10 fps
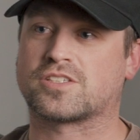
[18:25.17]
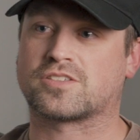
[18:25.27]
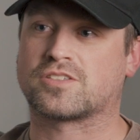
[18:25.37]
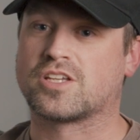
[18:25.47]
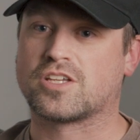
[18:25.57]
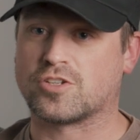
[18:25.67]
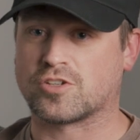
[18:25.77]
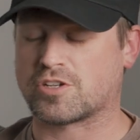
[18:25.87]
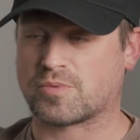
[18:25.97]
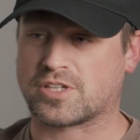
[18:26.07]
and you
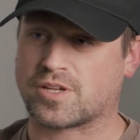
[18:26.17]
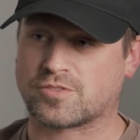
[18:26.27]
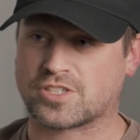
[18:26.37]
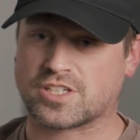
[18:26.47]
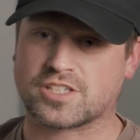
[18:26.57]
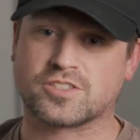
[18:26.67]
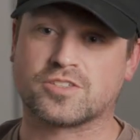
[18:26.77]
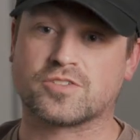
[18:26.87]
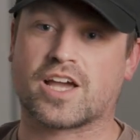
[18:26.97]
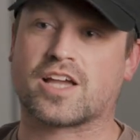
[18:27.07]
don't know how many times you're going to get to
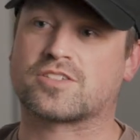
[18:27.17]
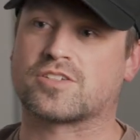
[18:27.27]
do that.